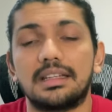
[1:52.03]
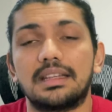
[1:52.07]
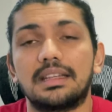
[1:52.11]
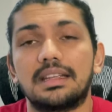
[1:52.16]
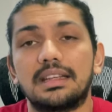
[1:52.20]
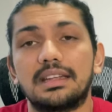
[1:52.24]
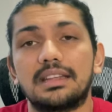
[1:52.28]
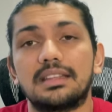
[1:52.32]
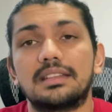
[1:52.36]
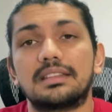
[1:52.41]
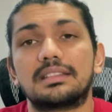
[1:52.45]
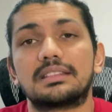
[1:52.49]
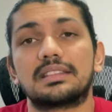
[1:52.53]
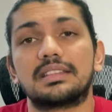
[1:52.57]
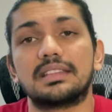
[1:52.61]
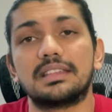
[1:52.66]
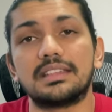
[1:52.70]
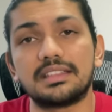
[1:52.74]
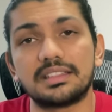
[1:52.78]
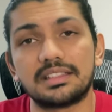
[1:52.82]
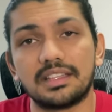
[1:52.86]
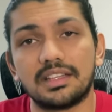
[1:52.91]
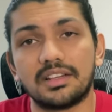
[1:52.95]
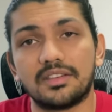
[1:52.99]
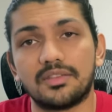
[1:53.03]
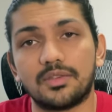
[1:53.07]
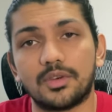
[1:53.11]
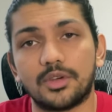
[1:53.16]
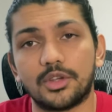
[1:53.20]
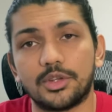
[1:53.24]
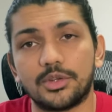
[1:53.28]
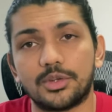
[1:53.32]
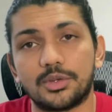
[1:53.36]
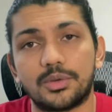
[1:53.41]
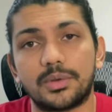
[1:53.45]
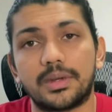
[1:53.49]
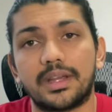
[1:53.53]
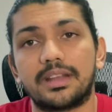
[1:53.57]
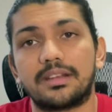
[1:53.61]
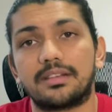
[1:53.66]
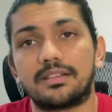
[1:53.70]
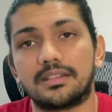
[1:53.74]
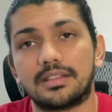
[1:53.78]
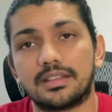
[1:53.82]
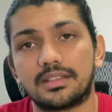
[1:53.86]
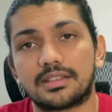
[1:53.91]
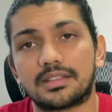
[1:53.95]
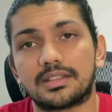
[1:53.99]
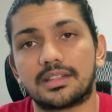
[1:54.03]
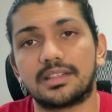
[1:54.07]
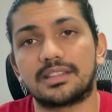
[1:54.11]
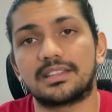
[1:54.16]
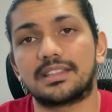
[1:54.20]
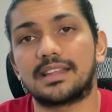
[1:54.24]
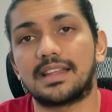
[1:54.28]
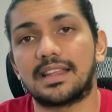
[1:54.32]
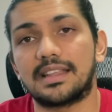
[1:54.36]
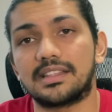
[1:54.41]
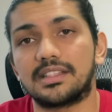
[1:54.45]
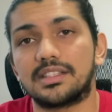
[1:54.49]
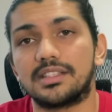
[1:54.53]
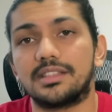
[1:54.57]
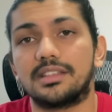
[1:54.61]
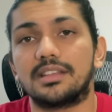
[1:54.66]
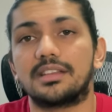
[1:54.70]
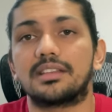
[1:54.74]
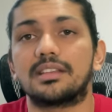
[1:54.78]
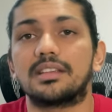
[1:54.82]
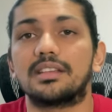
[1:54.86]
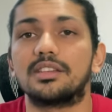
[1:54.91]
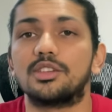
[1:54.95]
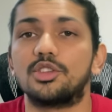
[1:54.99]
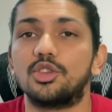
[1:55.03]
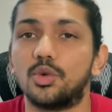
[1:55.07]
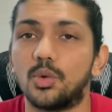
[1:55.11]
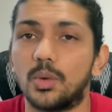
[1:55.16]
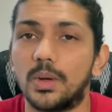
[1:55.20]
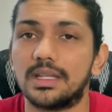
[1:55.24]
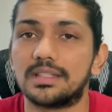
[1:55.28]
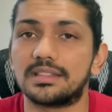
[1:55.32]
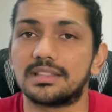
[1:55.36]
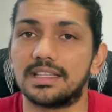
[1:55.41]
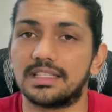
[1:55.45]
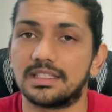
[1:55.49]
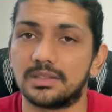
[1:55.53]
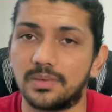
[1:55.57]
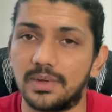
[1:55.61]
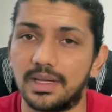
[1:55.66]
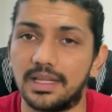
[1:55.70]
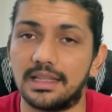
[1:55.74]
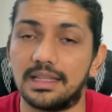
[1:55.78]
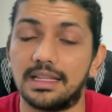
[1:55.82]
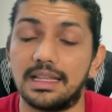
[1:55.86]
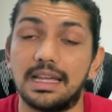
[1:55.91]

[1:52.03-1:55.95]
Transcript: it is easier for you to get registered as an engineer in U S as well,